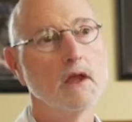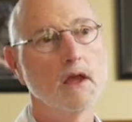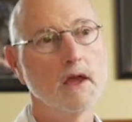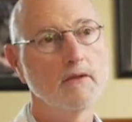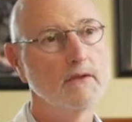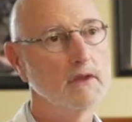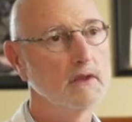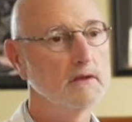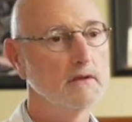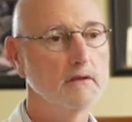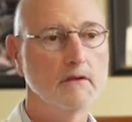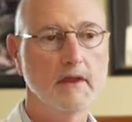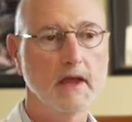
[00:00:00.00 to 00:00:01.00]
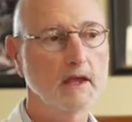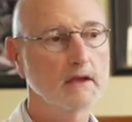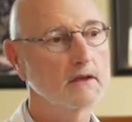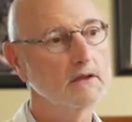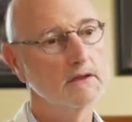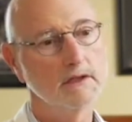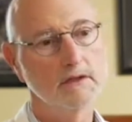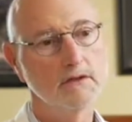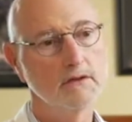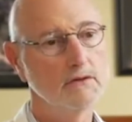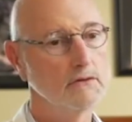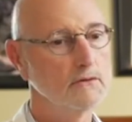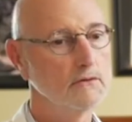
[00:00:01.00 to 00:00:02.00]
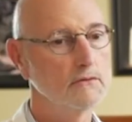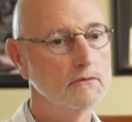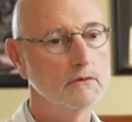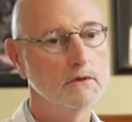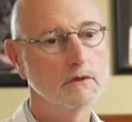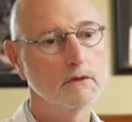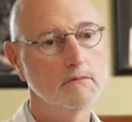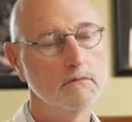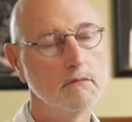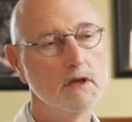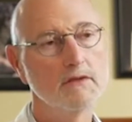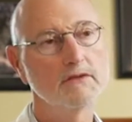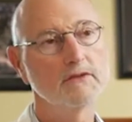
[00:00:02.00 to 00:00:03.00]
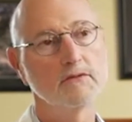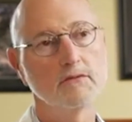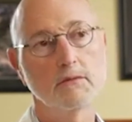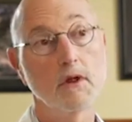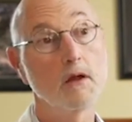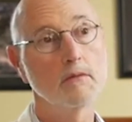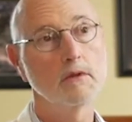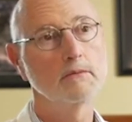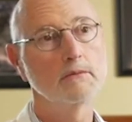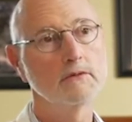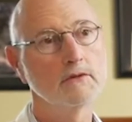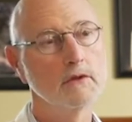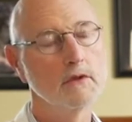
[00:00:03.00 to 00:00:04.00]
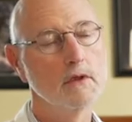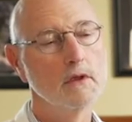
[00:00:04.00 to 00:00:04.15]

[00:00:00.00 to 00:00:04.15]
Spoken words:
and then that can lead to months of problems.